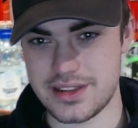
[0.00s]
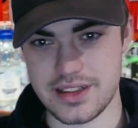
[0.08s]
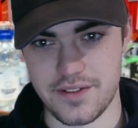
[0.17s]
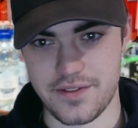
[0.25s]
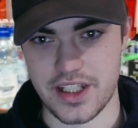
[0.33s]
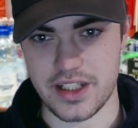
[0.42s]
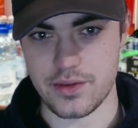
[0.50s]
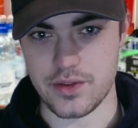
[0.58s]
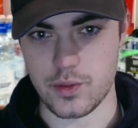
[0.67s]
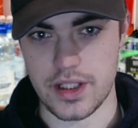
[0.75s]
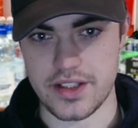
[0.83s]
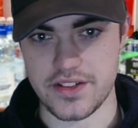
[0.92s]
I think it was
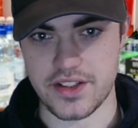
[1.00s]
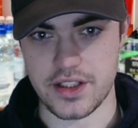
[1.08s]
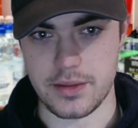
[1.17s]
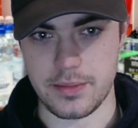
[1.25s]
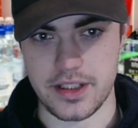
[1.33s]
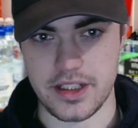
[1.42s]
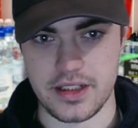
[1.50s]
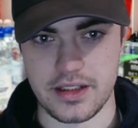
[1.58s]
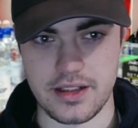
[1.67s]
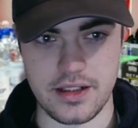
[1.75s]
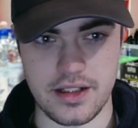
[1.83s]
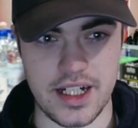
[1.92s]
always going to be
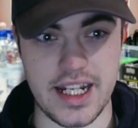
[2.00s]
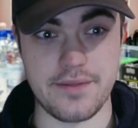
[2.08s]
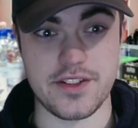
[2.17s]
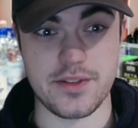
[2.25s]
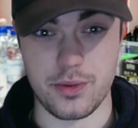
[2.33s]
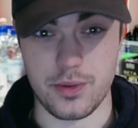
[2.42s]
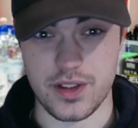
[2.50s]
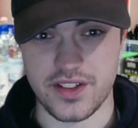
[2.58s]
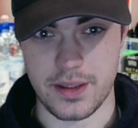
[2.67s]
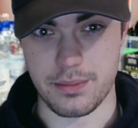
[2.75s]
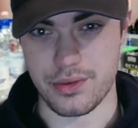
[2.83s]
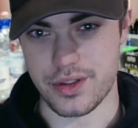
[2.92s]
inevitable at
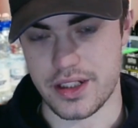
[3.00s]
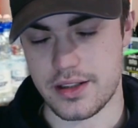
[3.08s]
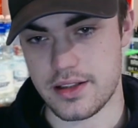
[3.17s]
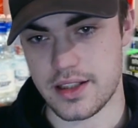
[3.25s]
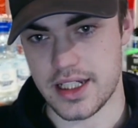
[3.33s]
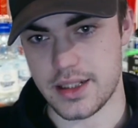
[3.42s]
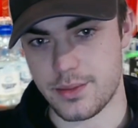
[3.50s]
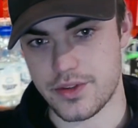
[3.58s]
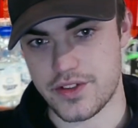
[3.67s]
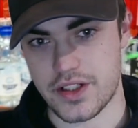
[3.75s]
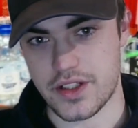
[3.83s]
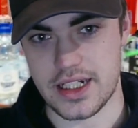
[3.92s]
some point that he
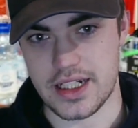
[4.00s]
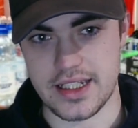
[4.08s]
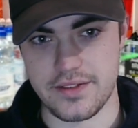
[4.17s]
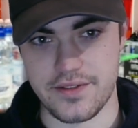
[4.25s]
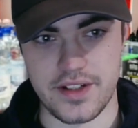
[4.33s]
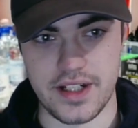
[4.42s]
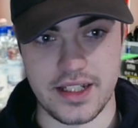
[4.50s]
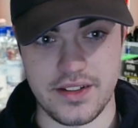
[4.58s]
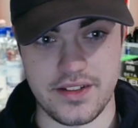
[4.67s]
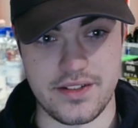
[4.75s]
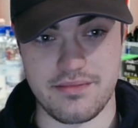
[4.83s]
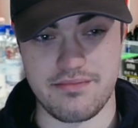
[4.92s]
was going to leave.
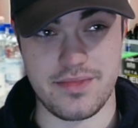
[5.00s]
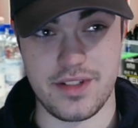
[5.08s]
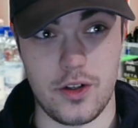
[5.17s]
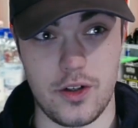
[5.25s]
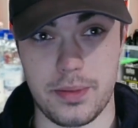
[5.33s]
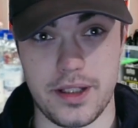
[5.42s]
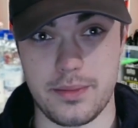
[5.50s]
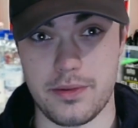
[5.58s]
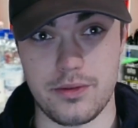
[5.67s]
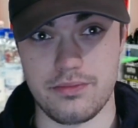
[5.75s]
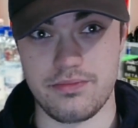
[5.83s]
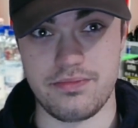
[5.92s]
And a lot of
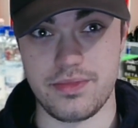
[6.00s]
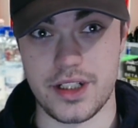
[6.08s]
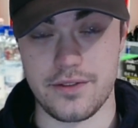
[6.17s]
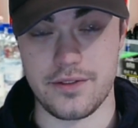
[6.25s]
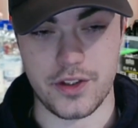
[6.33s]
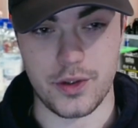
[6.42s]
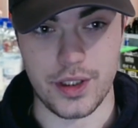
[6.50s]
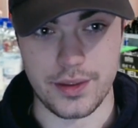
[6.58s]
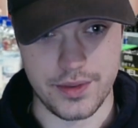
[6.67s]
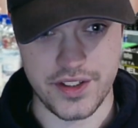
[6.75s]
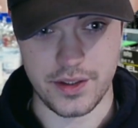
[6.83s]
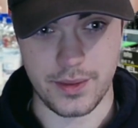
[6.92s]
people, forgot he
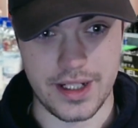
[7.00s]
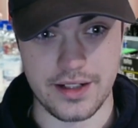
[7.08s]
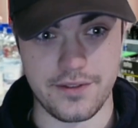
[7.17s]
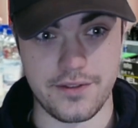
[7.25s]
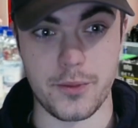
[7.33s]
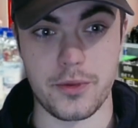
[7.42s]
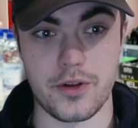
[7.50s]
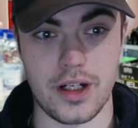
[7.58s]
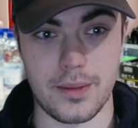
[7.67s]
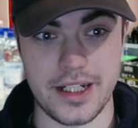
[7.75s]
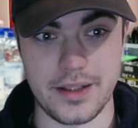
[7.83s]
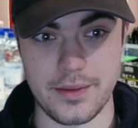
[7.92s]
was still at the football
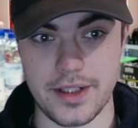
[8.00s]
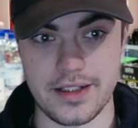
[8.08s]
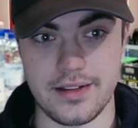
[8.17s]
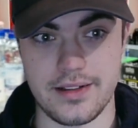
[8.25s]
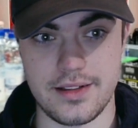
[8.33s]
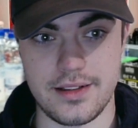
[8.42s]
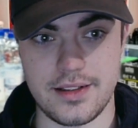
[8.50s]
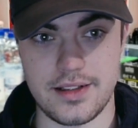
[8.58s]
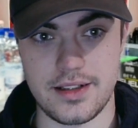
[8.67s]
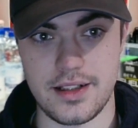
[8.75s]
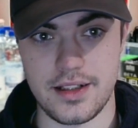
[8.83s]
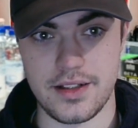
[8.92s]
club anyway,
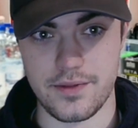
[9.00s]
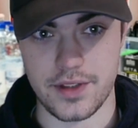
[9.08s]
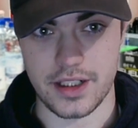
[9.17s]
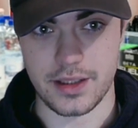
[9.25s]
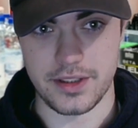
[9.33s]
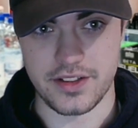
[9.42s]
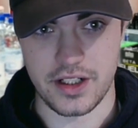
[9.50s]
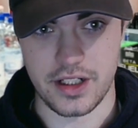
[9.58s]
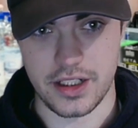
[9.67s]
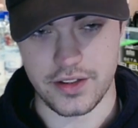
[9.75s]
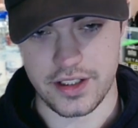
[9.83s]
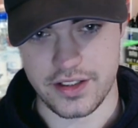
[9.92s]
if we're going to be
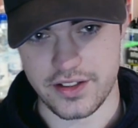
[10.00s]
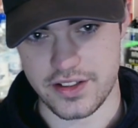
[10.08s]
totally honest.